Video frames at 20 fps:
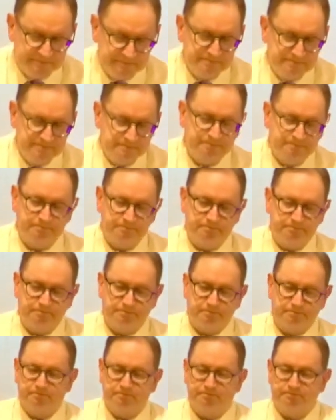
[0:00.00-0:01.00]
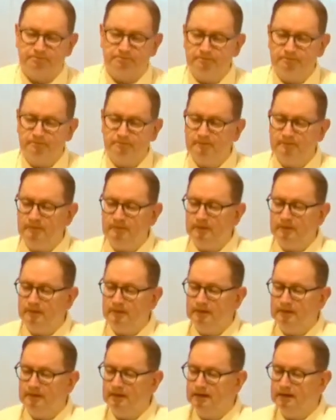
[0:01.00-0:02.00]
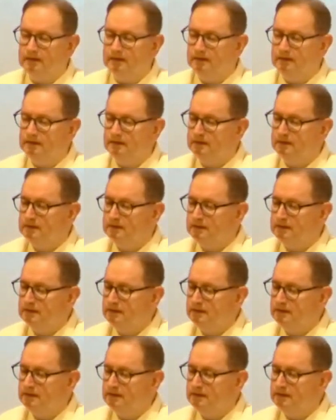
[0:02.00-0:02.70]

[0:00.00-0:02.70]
(silence)